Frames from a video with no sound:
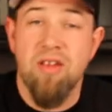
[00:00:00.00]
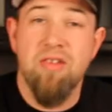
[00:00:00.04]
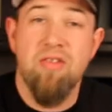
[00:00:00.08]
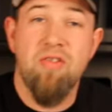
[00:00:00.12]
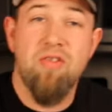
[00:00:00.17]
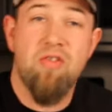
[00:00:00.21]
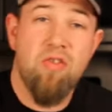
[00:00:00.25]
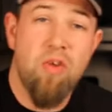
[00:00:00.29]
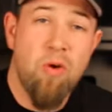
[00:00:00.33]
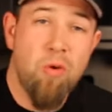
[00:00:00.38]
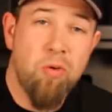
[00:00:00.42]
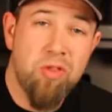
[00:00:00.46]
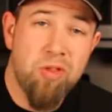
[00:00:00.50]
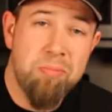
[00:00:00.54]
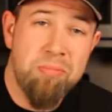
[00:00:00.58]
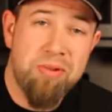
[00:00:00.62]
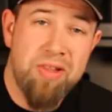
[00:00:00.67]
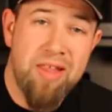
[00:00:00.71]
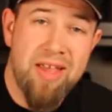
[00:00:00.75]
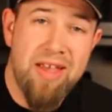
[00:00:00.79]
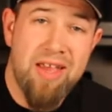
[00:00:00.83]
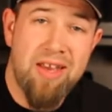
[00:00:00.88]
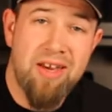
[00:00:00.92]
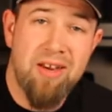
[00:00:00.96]
soak the
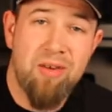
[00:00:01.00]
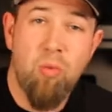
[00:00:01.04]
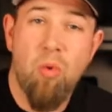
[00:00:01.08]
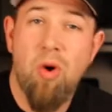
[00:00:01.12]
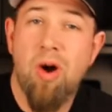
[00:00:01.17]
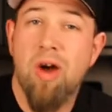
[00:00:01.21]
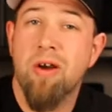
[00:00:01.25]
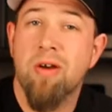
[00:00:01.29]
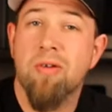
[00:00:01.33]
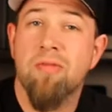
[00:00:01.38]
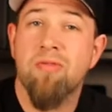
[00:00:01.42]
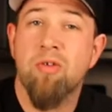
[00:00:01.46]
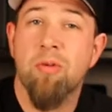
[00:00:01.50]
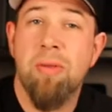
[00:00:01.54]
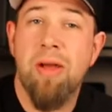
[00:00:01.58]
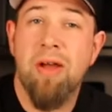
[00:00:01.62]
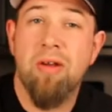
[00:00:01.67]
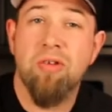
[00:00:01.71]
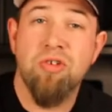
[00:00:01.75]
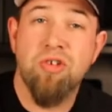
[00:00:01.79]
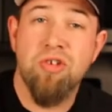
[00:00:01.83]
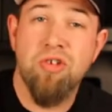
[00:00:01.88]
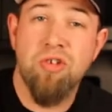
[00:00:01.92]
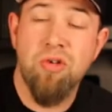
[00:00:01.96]
plane in water for
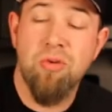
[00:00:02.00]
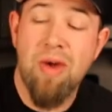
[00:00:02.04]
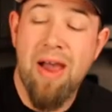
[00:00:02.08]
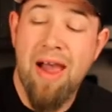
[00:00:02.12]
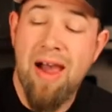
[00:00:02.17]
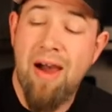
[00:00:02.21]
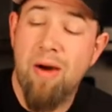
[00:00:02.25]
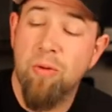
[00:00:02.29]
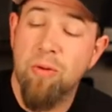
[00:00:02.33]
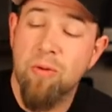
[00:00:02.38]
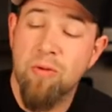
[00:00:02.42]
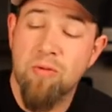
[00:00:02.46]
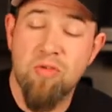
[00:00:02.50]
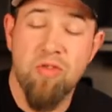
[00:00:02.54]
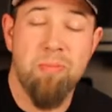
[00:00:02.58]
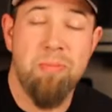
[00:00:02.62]
about 2 hours,